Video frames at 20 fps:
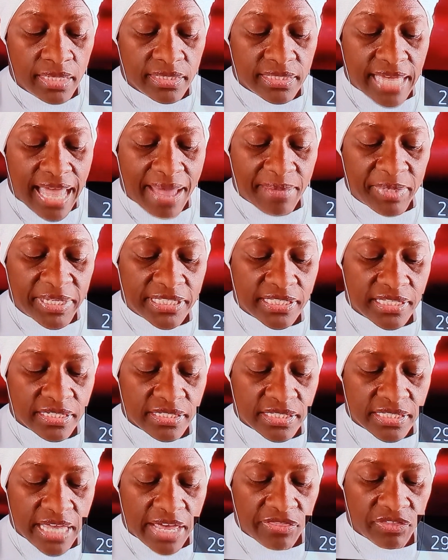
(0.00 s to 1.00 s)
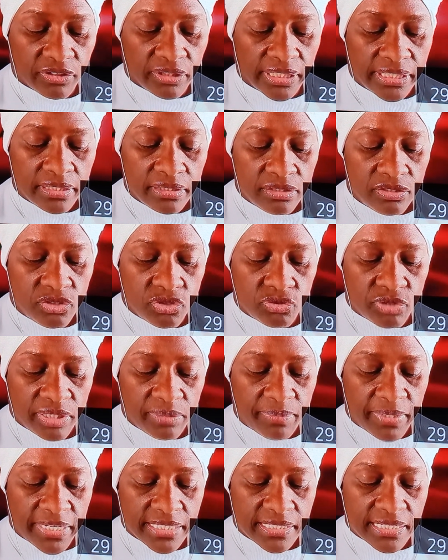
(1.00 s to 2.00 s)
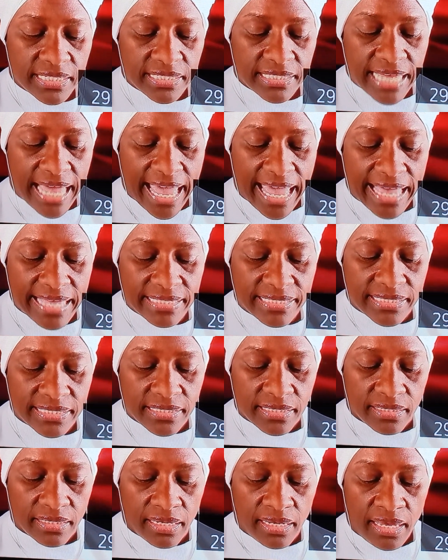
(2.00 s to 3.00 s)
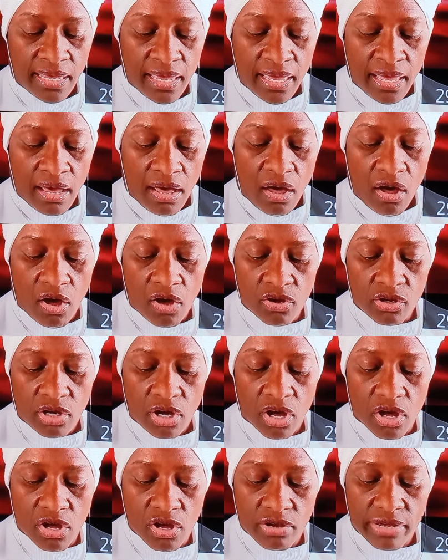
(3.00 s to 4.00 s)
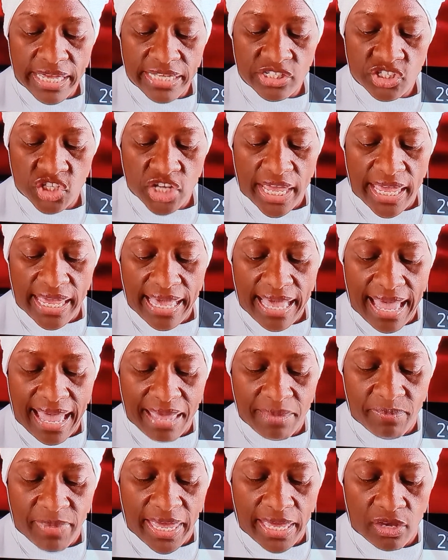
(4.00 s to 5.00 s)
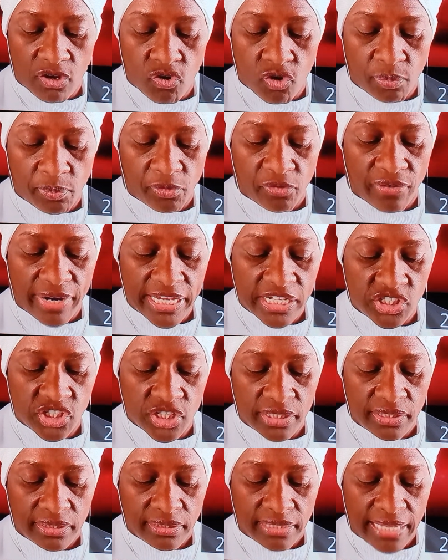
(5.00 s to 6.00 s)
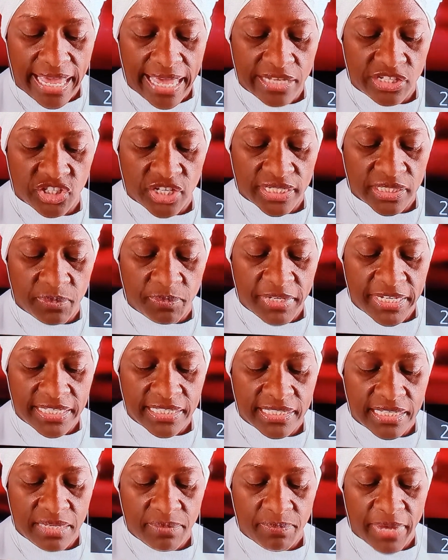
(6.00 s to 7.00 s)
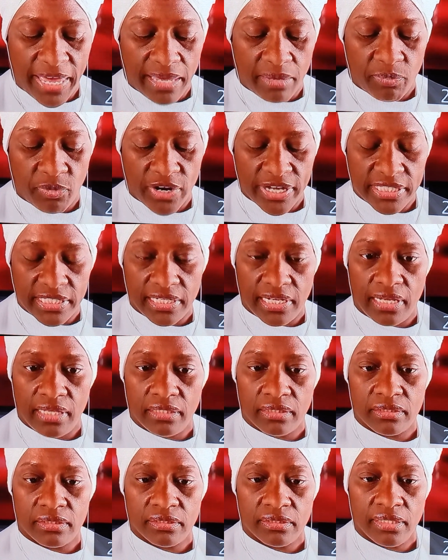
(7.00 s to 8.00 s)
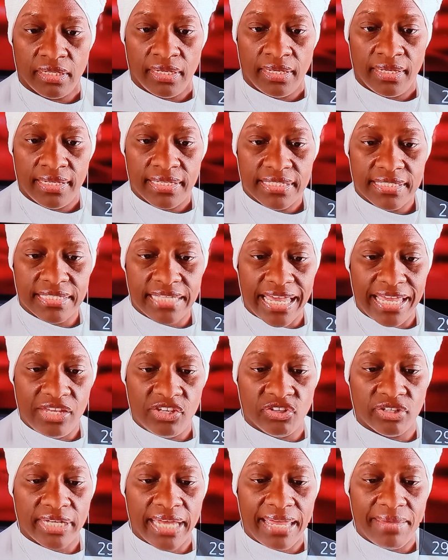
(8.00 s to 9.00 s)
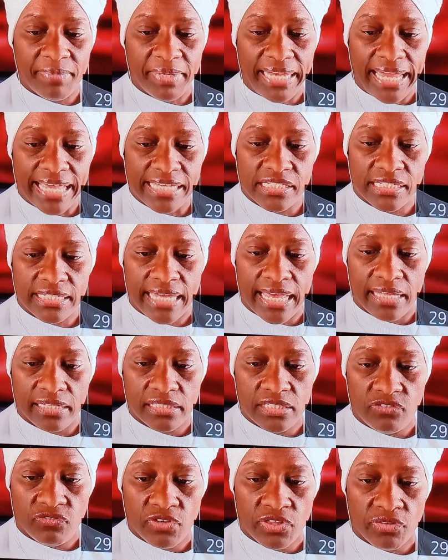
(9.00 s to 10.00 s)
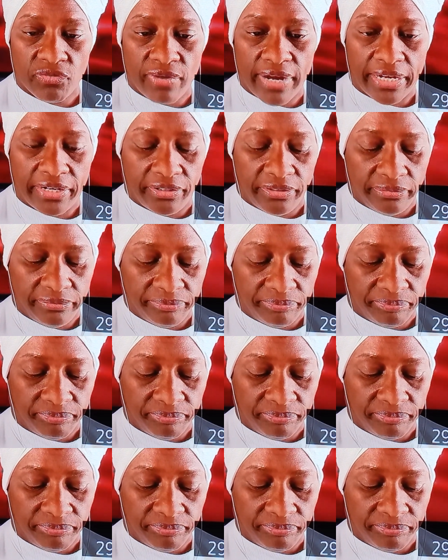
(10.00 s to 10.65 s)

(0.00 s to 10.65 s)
Thomas Sutherland, doing business as Hong Kong and Shanghai Bank Corporation, HSBC Bank President. State your name and nationality for the record.